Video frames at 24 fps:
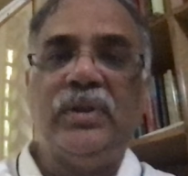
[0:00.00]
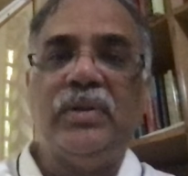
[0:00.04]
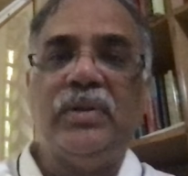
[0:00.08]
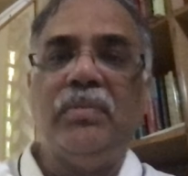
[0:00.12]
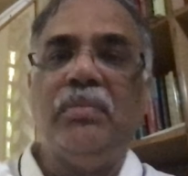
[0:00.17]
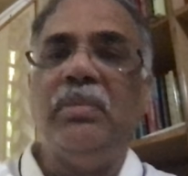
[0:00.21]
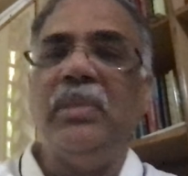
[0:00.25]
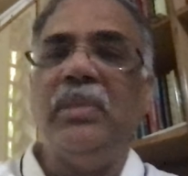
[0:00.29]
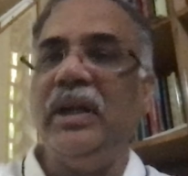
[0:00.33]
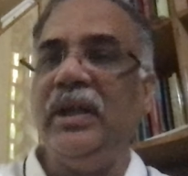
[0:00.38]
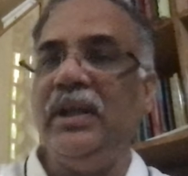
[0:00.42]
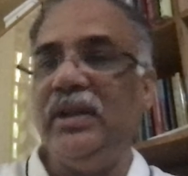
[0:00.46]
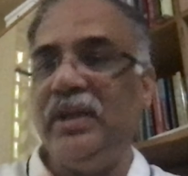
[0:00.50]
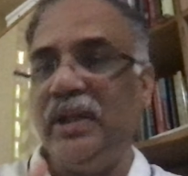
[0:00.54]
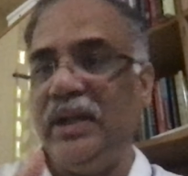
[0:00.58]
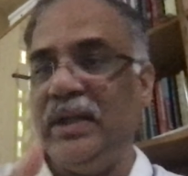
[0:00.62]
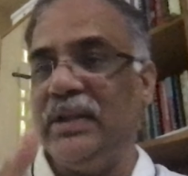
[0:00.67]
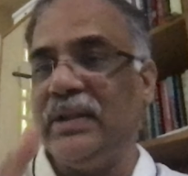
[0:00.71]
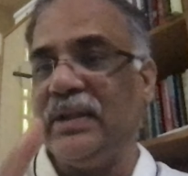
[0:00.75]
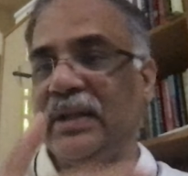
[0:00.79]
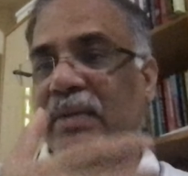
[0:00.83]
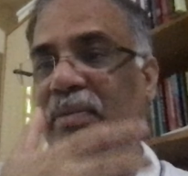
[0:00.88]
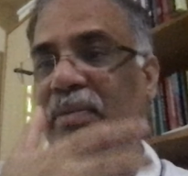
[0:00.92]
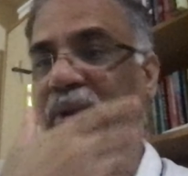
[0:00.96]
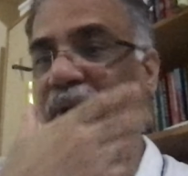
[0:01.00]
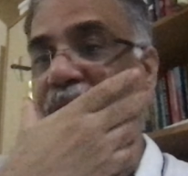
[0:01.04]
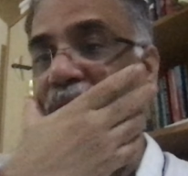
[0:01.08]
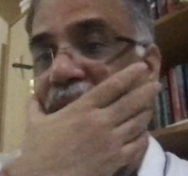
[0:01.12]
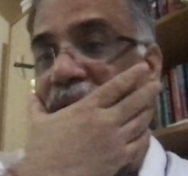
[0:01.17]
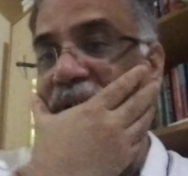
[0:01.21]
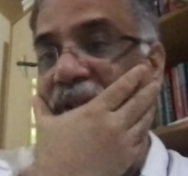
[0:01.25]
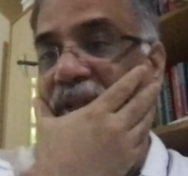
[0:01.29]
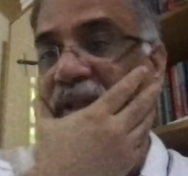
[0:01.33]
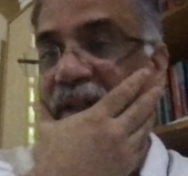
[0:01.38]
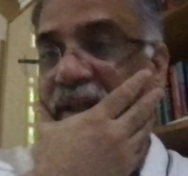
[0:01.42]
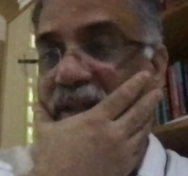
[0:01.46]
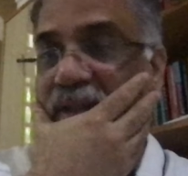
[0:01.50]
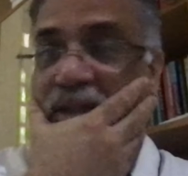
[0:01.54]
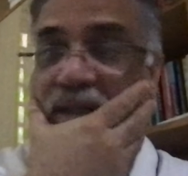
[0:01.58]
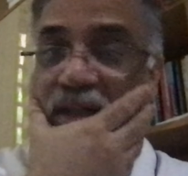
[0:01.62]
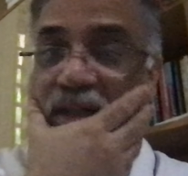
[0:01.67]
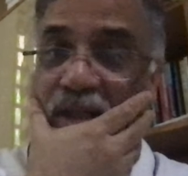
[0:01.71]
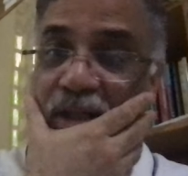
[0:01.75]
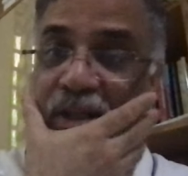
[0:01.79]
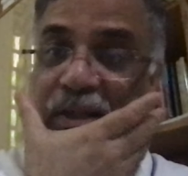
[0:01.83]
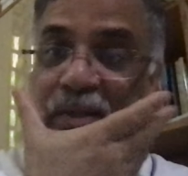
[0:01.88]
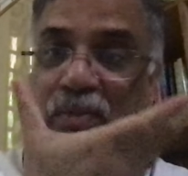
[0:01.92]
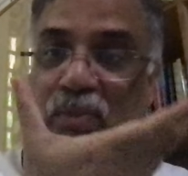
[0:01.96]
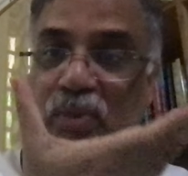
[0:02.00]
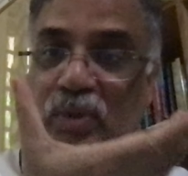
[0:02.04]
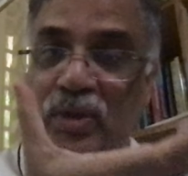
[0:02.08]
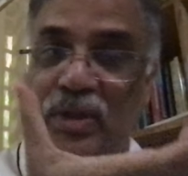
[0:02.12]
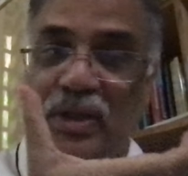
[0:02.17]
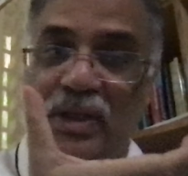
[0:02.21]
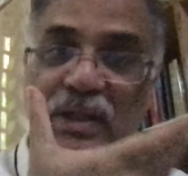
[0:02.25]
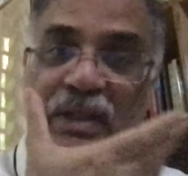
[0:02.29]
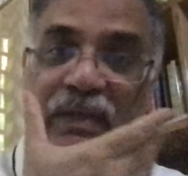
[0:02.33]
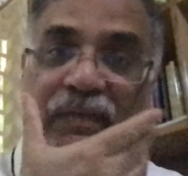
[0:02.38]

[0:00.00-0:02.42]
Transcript: many things can be considered as a learning process.